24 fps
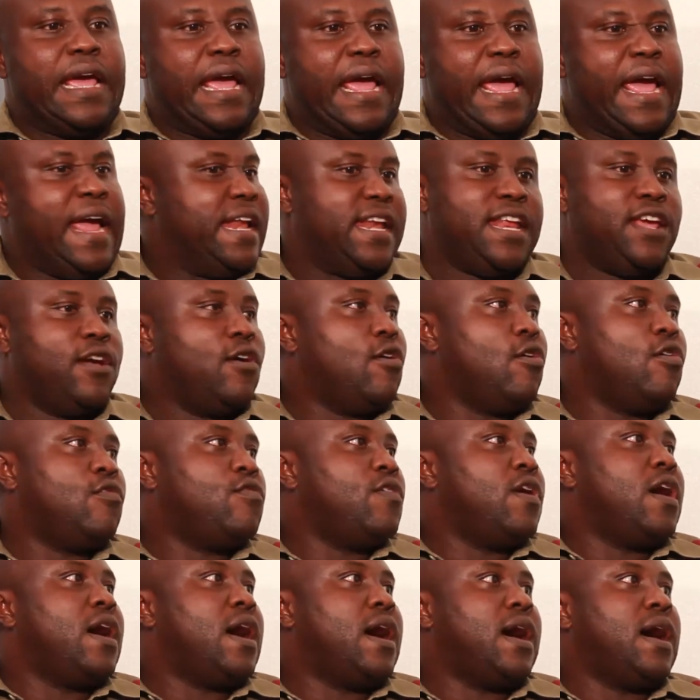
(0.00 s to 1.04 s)
any of
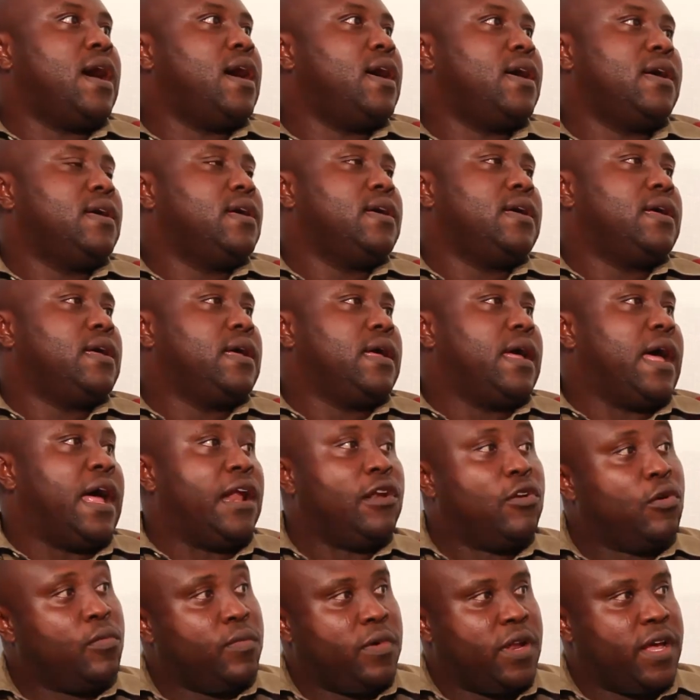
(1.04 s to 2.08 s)
our
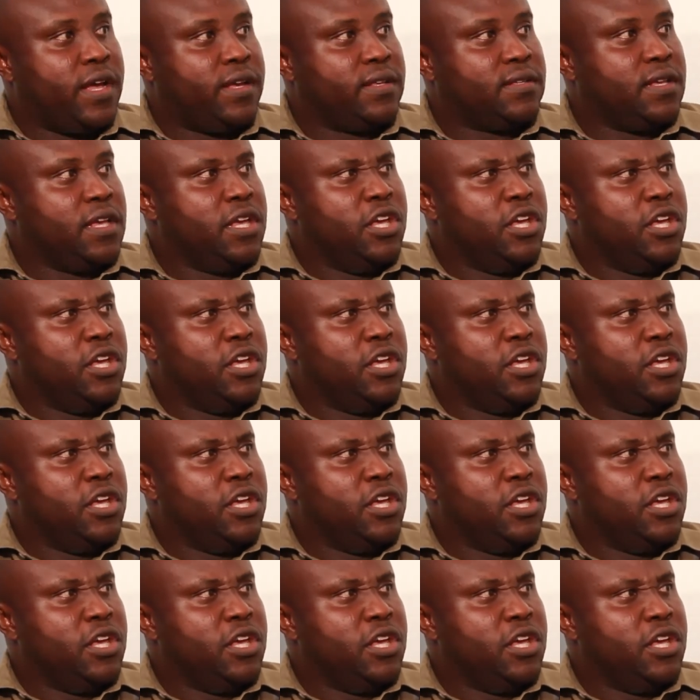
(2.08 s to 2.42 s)
alumni.